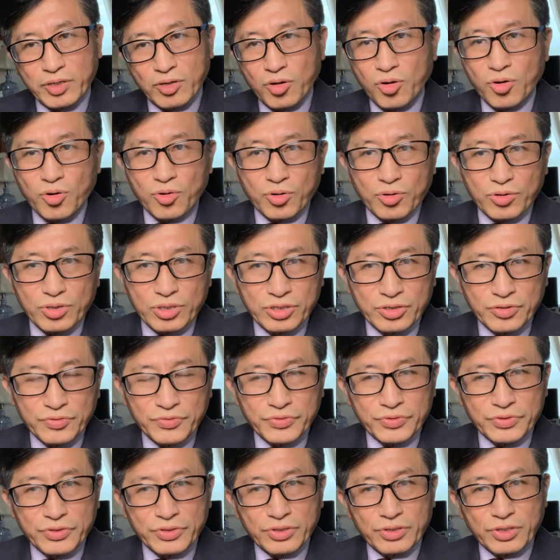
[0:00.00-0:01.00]
Or
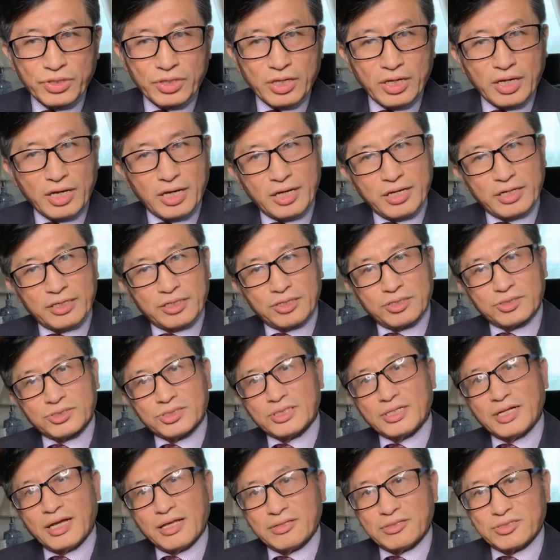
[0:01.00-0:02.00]
here's
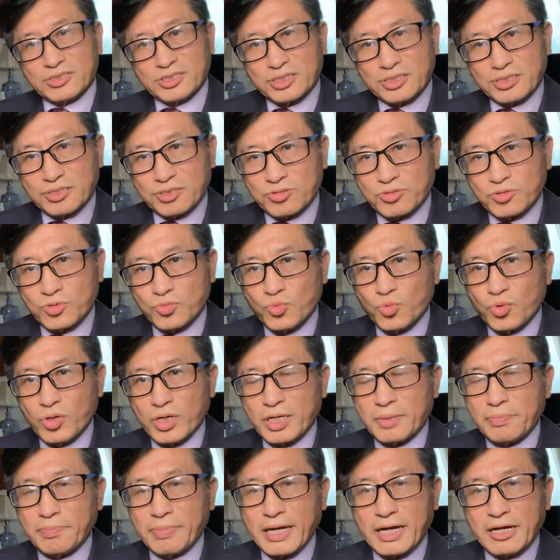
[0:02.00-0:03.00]
another scenario.
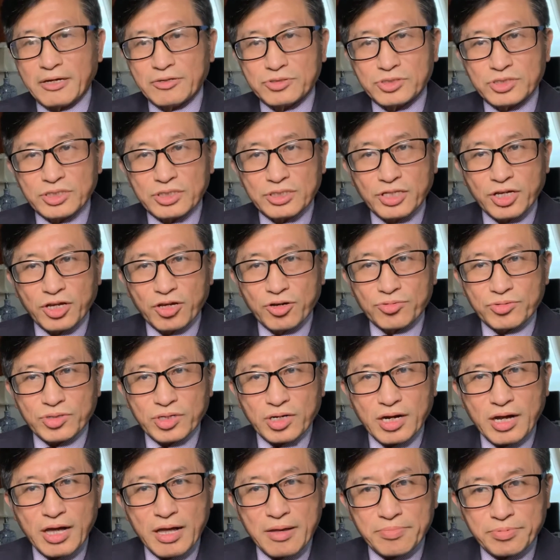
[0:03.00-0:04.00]
What about the
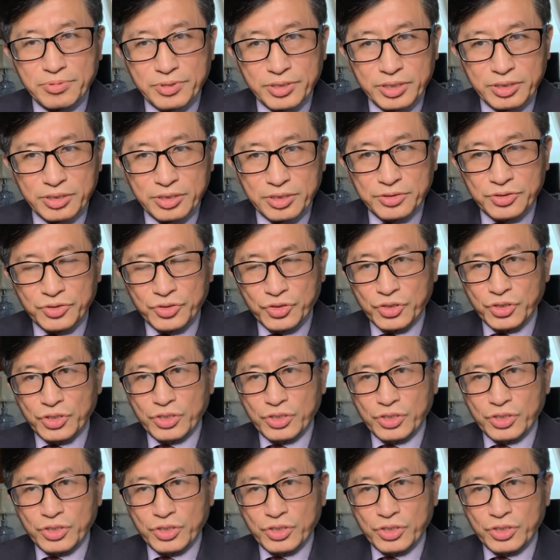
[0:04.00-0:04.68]
owner operator?